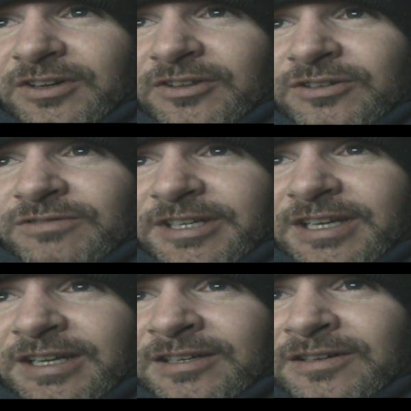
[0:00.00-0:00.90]
Although right
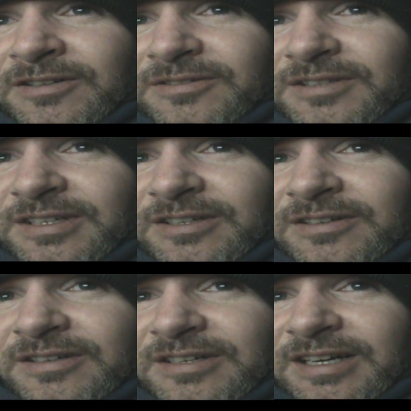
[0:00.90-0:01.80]
now, you
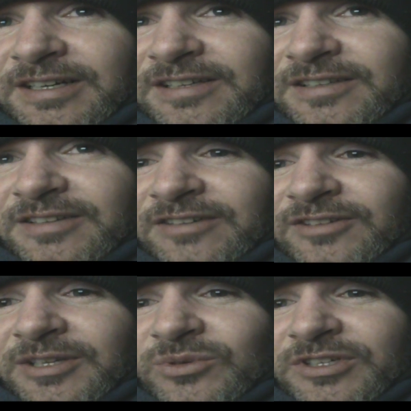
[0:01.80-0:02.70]
know, I
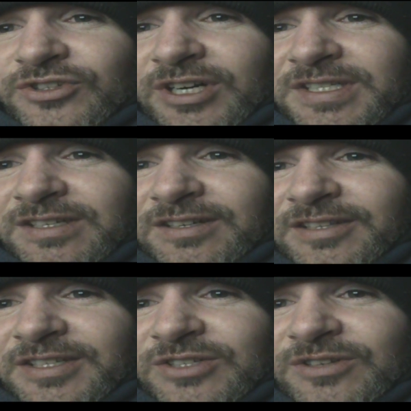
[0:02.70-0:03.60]
really wouldn't trust it
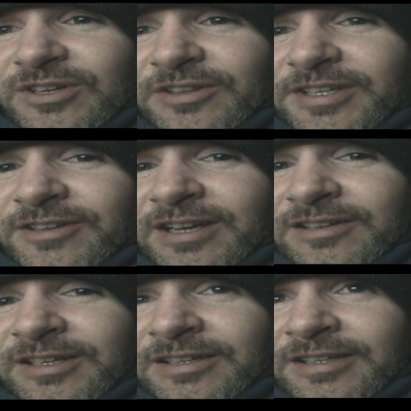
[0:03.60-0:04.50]
unless you know that you
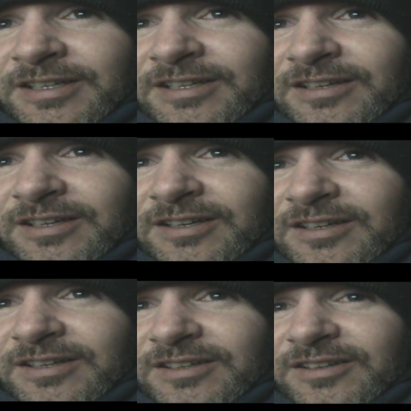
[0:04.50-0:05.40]
got, like,
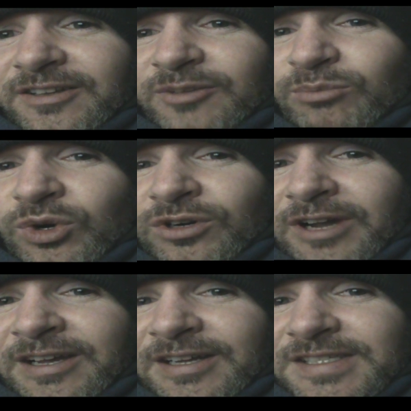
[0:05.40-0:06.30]
you know, the
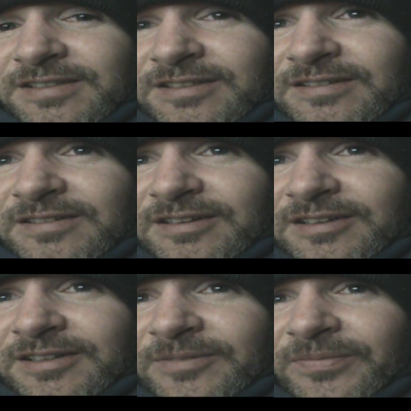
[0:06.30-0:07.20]
borax and
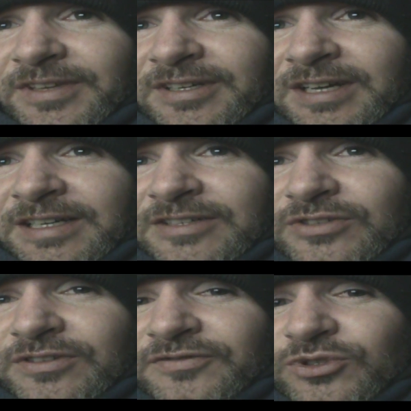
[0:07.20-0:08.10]

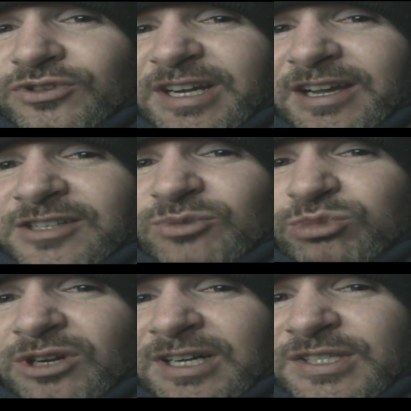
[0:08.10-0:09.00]
the food grade hydrogen
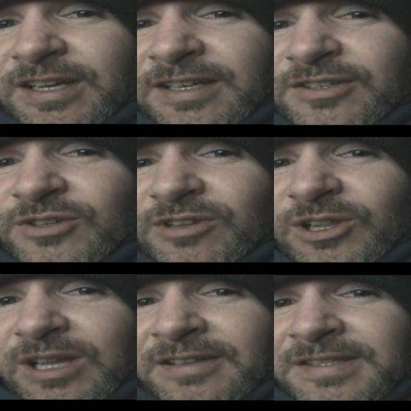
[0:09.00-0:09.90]
peroxide to do the
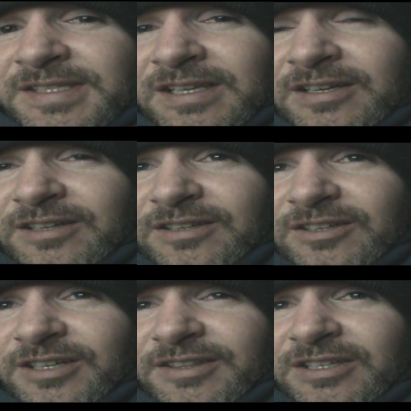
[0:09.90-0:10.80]
cleanse,
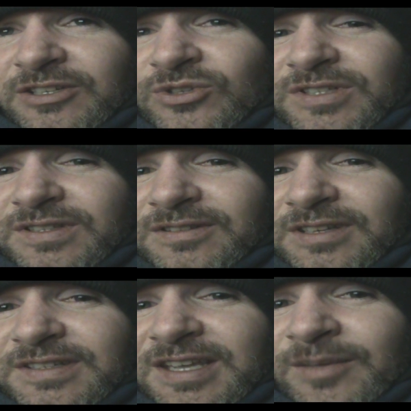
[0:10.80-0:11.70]
you know, get the new
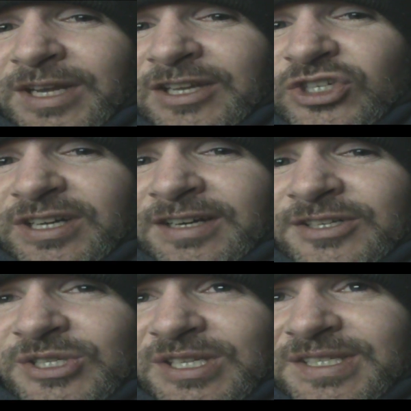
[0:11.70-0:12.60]
contamination out of
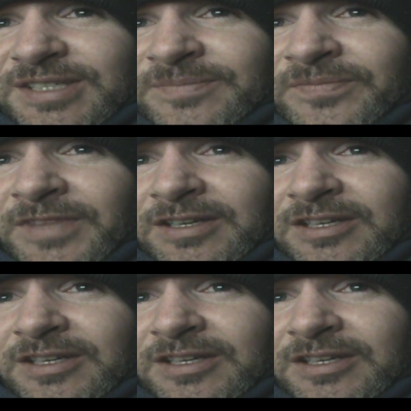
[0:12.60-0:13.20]
your system,